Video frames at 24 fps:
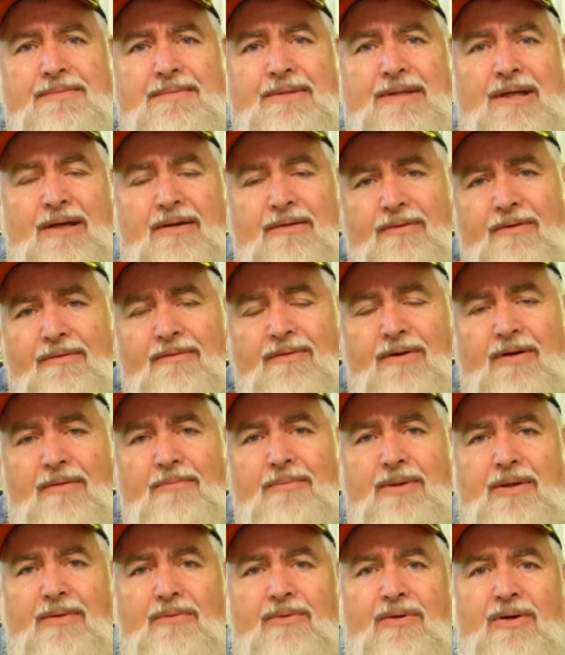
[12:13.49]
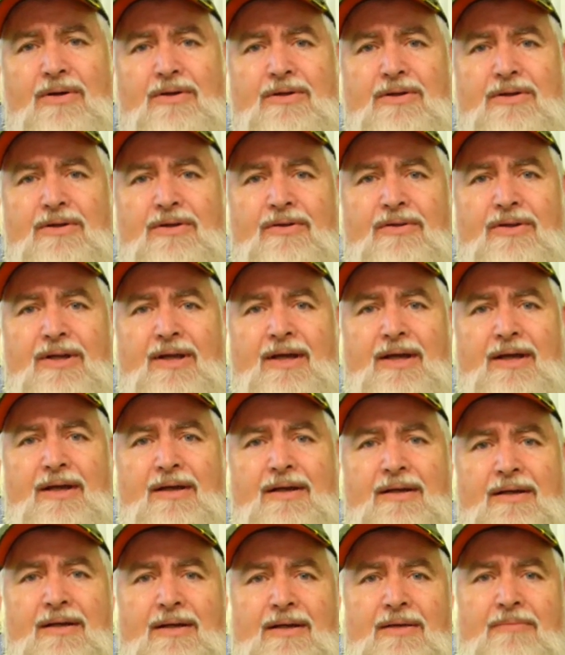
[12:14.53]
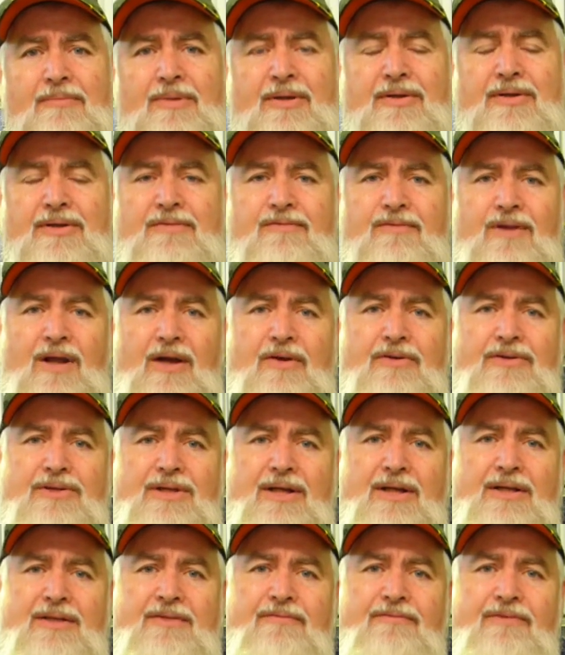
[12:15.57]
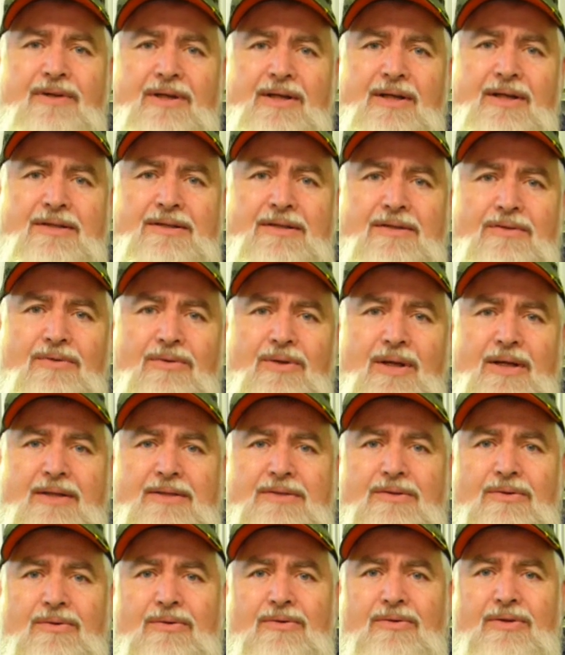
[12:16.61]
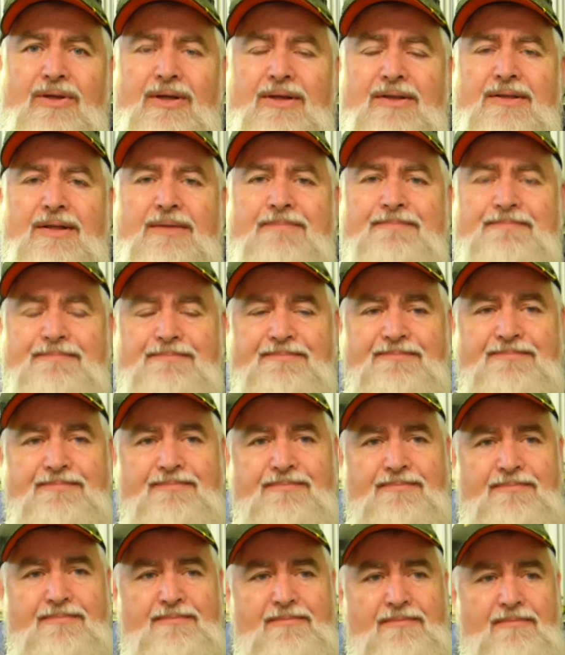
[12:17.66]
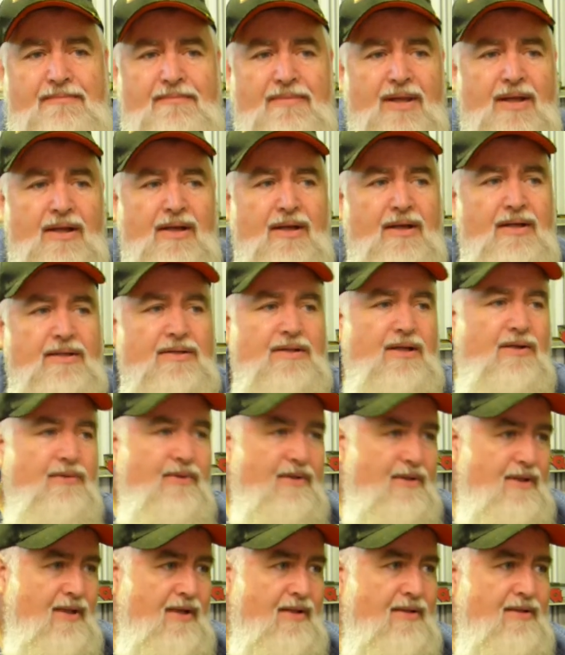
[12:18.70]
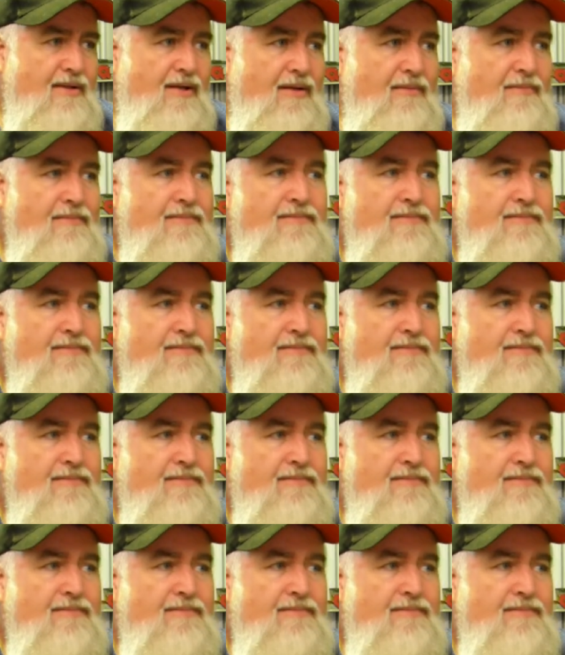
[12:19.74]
So I've got a bit of work to do there, but there's flow test fittings and all that sort of thing. So with that,